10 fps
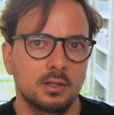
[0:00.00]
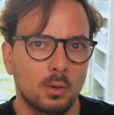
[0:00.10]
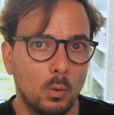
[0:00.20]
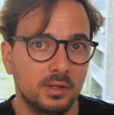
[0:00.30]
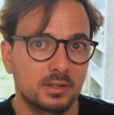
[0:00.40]

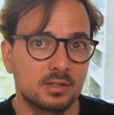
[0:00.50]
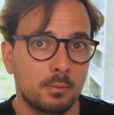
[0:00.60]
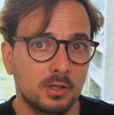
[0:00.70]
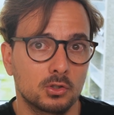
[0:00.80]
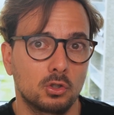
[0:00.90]
what the
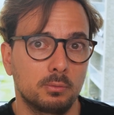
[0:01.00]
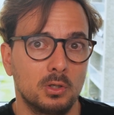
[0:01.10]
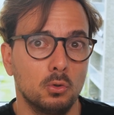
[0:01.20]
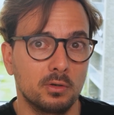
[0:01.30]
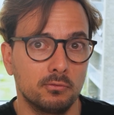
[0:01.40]
examiner is gonna be
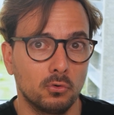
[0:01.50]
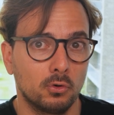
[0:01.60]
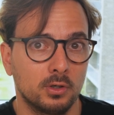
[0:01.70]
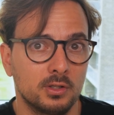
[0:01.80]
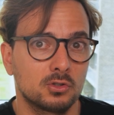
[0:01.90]
looking
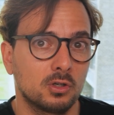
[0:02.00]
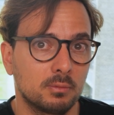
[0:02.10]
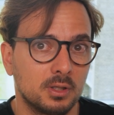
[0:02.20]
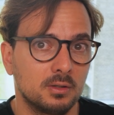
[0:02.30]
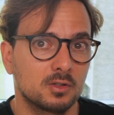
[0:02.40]
for is gonna
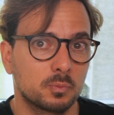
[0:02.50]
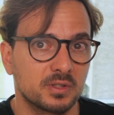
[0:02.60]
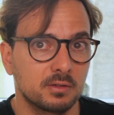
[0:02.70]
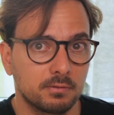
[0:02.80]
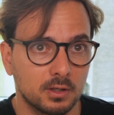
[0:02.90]
be
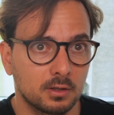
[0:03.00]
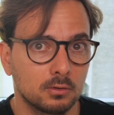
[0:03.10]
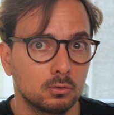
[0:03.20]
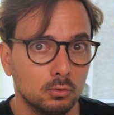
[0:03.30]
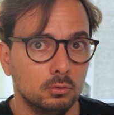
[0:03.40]
specific
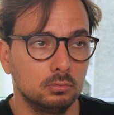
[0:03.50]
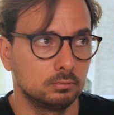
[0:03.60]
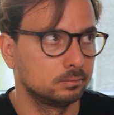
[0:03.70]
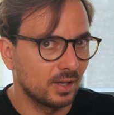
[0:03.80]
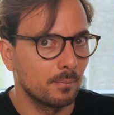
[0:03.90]
to
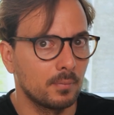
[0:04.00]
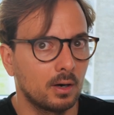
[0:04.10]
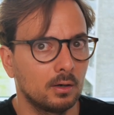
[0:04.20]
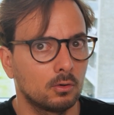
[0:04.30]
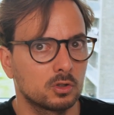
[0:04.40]

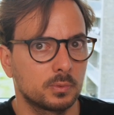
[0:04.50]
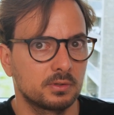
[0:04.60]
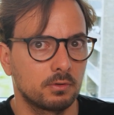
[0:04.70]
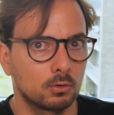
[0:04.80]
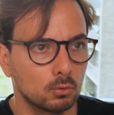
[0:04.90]
Denmark, or
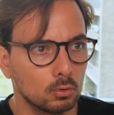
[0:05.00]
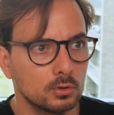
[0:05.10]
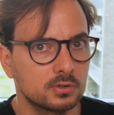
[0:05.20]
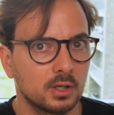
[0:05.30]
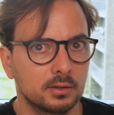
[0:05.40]
specific
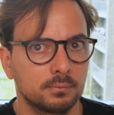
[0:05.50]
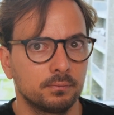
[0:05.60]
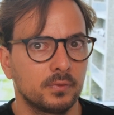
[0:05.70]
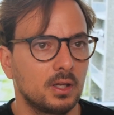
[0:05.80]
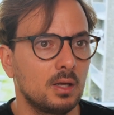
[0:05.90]
rules that
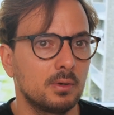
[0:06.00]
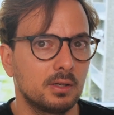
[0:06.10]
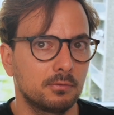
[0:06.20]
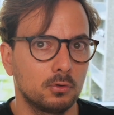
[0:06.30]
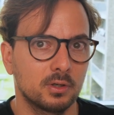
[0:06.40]
even
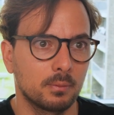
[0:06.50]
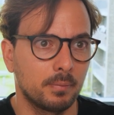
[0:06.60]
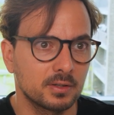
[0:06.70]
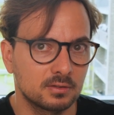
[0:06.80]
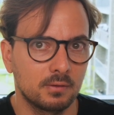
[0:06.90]
if you are the
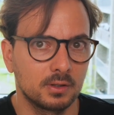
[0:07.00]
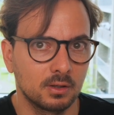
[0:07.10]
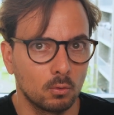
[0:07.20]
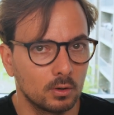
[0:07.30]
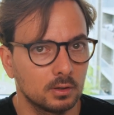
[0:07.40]
best driver in
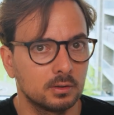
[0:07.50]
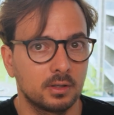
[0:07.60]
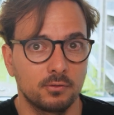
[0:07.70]
the world,